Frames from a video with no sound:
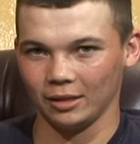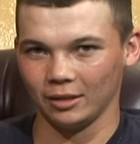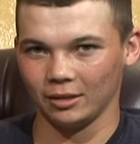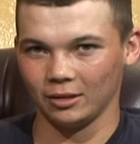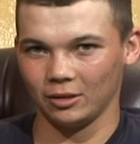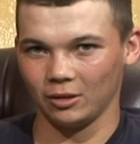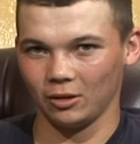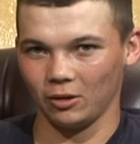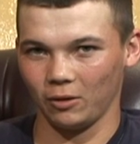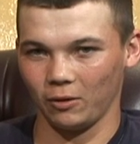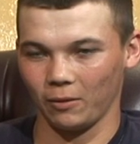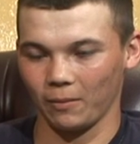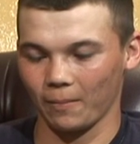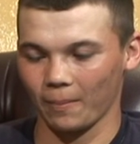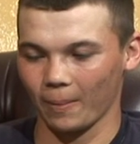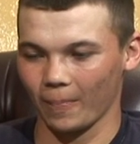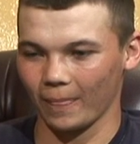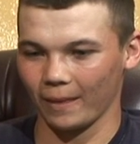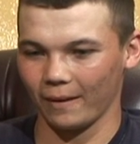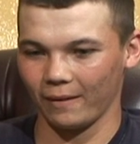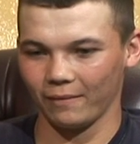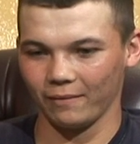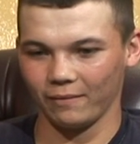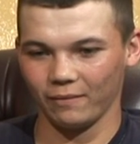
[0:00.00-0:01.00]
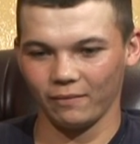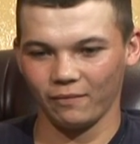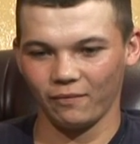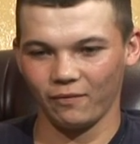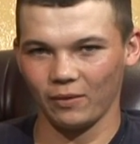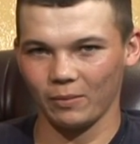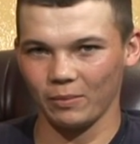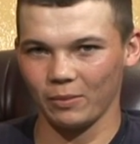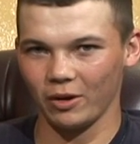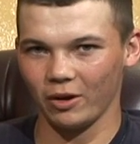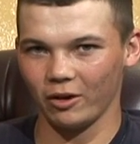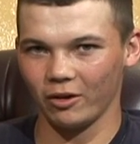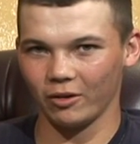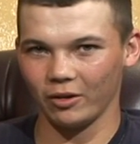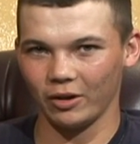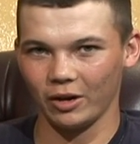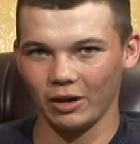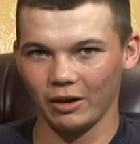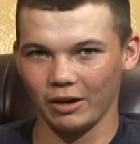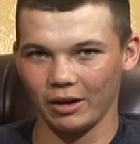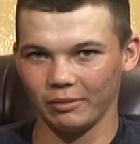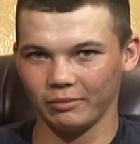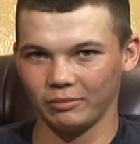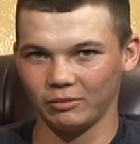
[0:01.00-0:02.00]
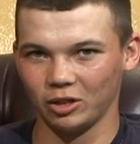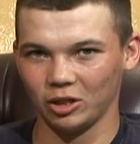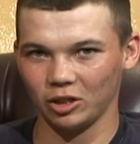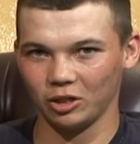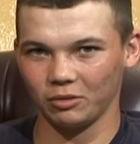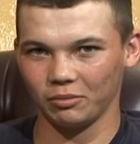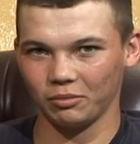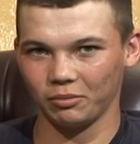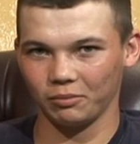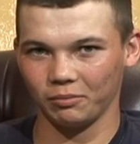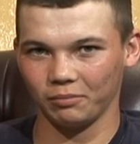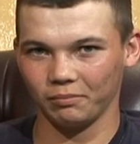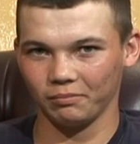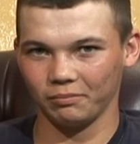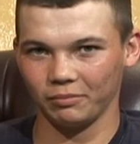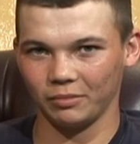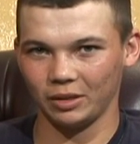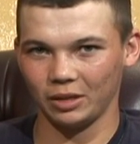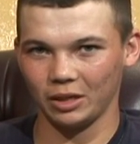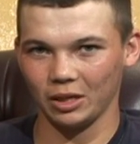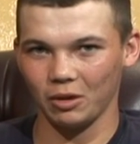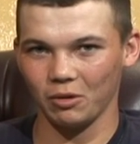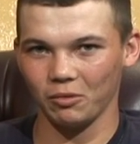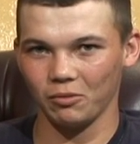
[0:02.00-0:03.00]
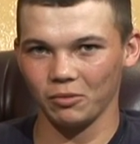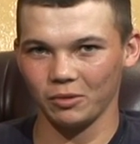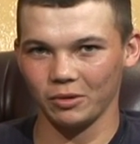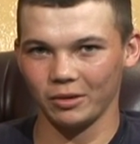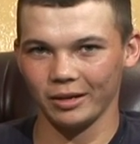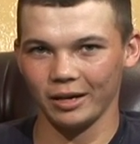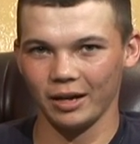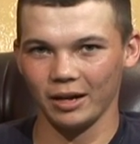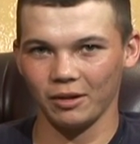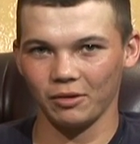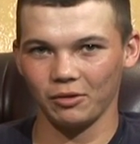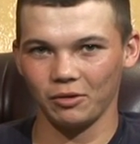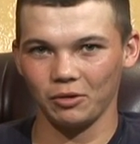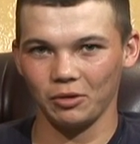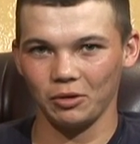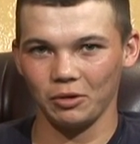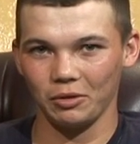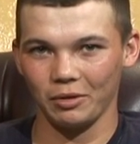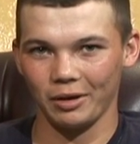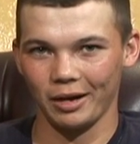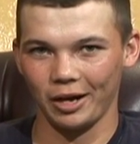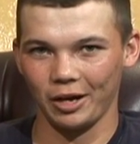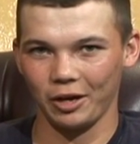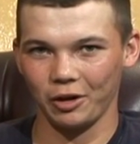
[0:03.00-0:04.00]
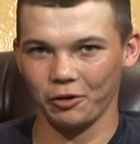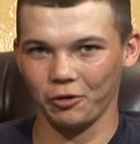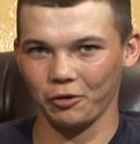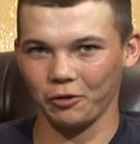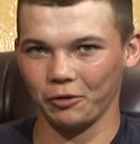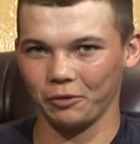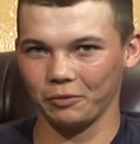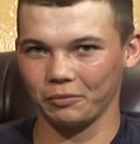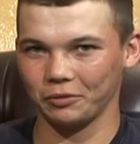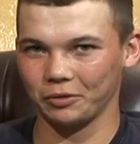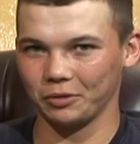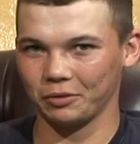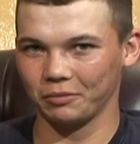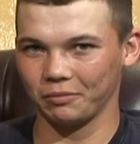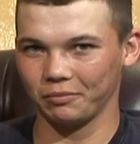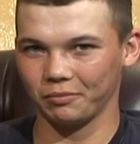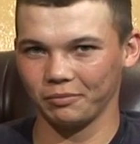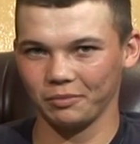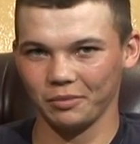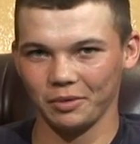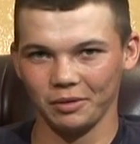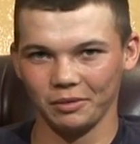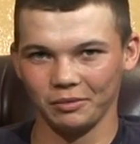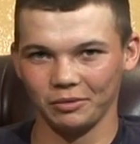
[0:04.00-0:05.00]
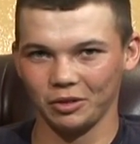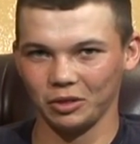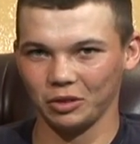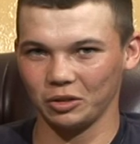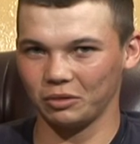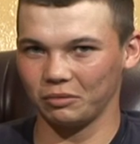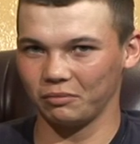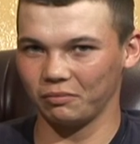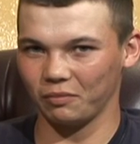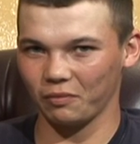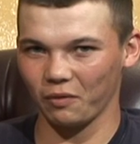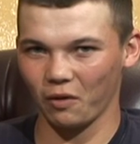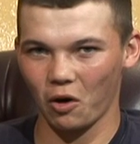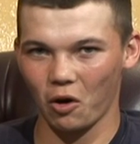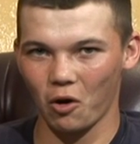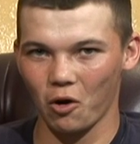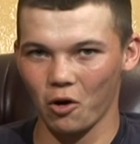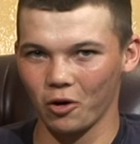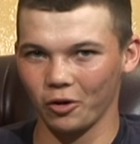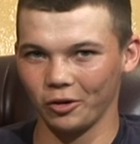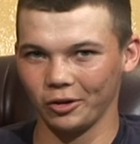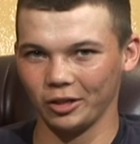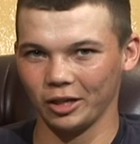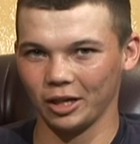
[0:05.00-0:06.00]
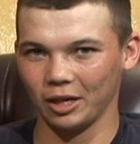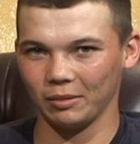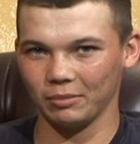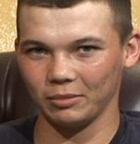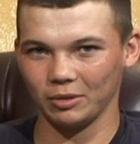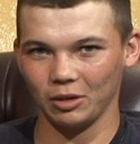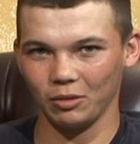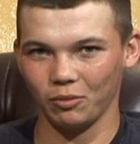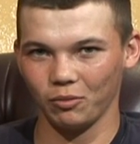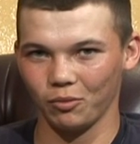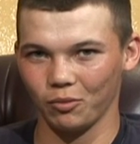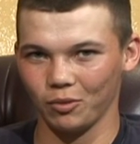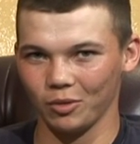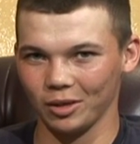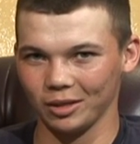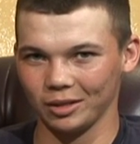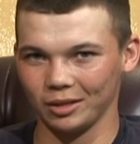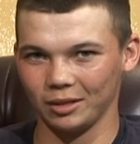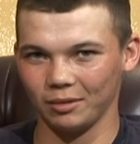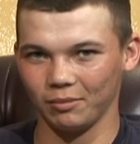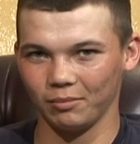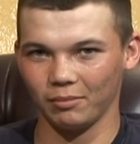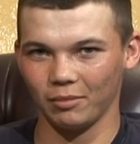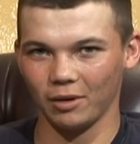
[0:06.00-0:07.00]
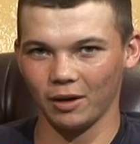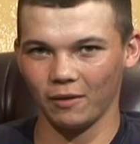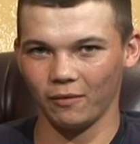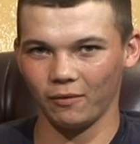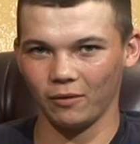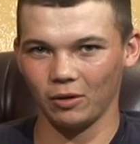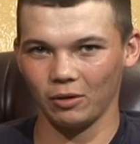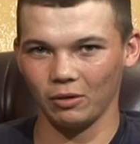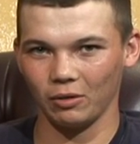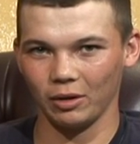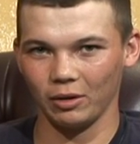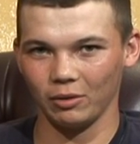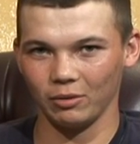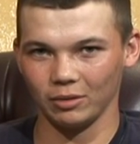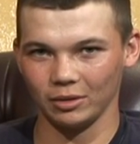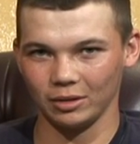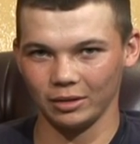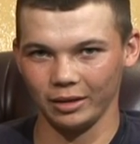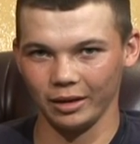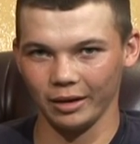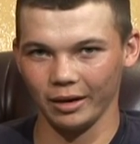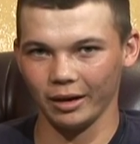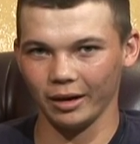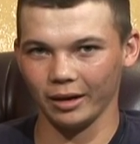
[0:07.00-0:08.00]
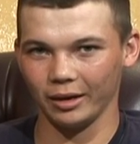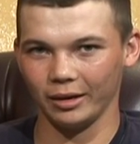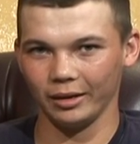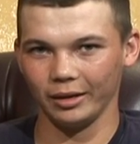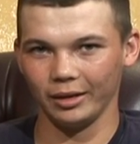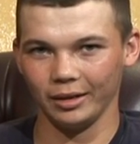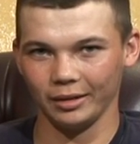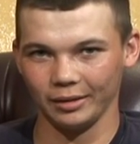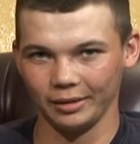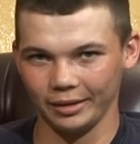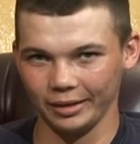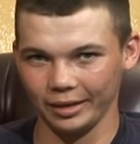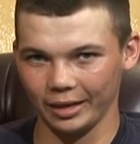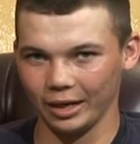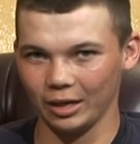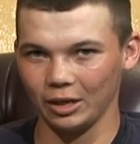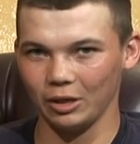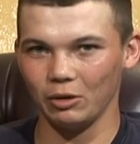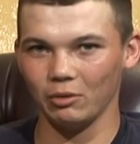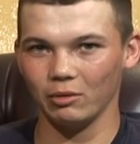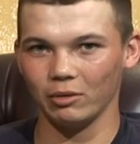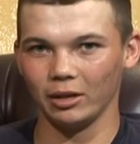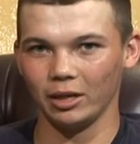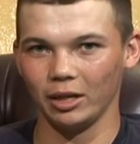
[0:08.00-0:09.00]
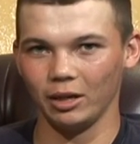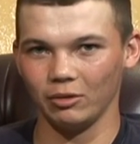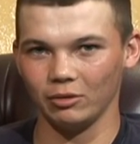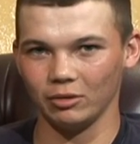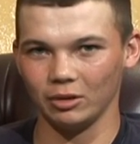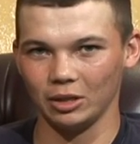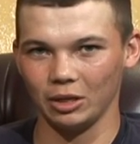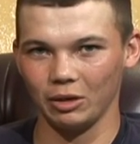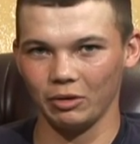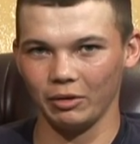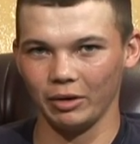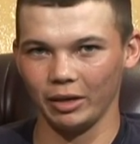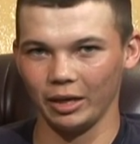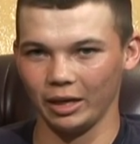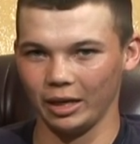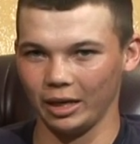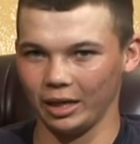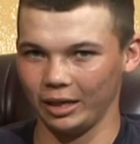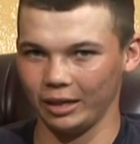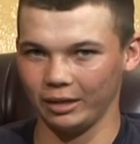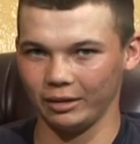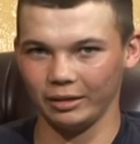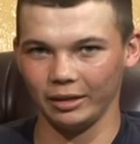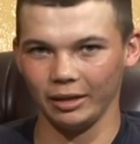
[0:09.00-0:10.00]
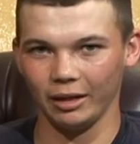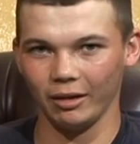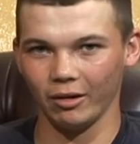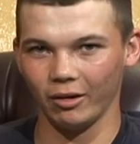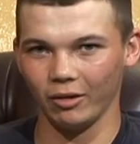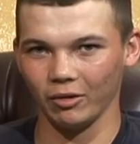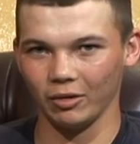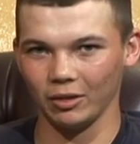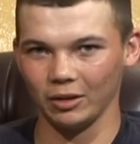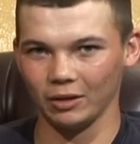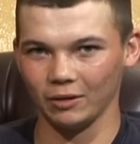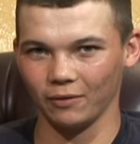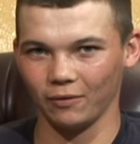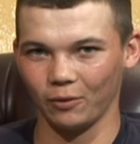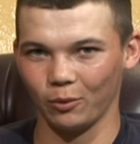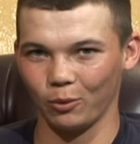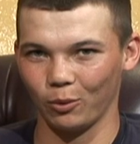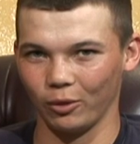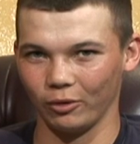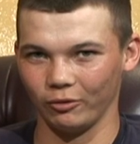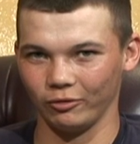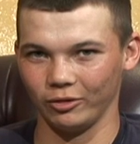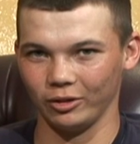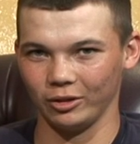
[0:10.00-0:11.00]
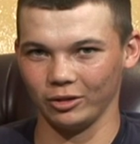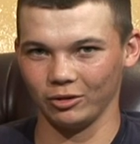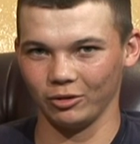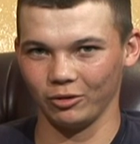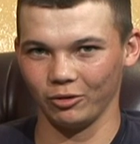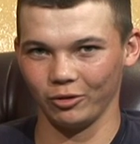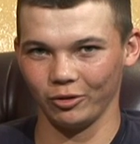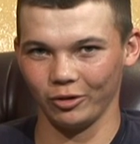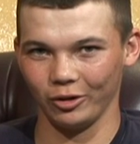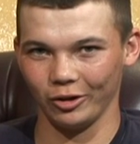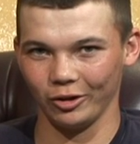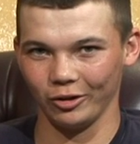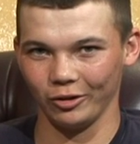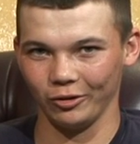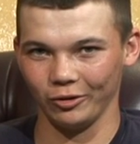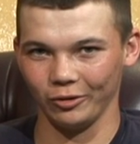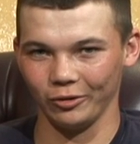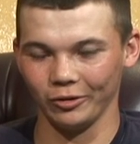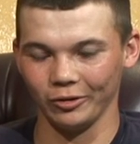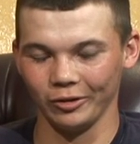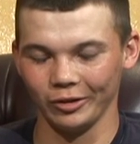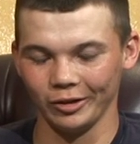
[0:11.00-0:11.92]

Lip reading: So from there on out, I've just dealt with that through anger, just hard times. It wasn't my fault. It was God. God knew what He was doing, and He did all this for one reason or another.